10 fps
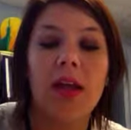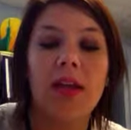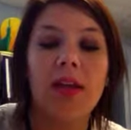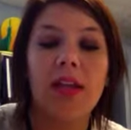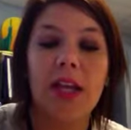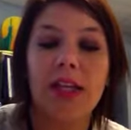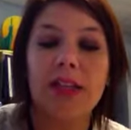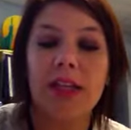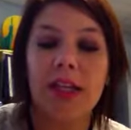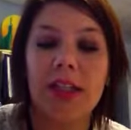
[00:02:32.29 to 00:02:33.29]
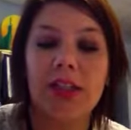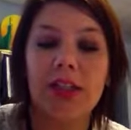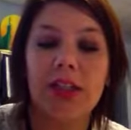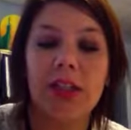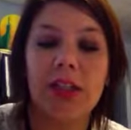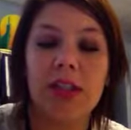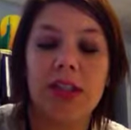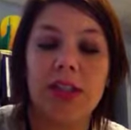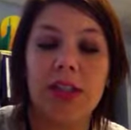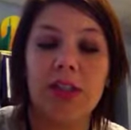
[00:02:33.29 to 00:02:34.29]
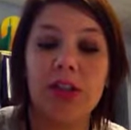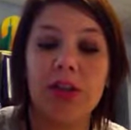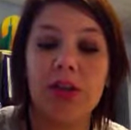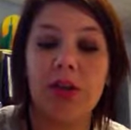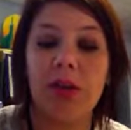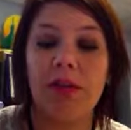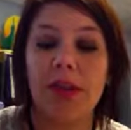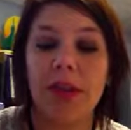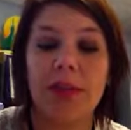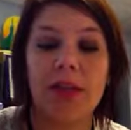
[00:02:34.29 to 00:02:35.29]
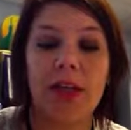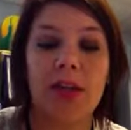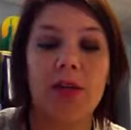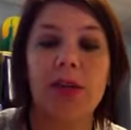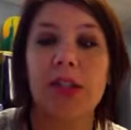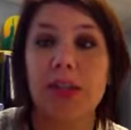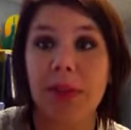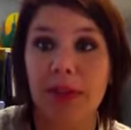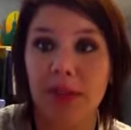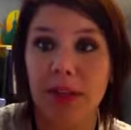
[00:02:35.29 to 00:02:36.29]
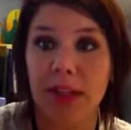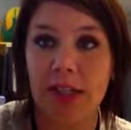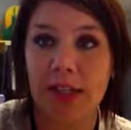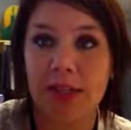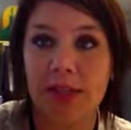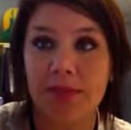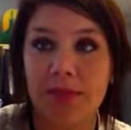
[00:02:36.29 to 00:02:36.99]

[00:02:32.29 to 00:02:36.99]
The next stage, stage 2 of the Gibbs cycle, which is my feelings.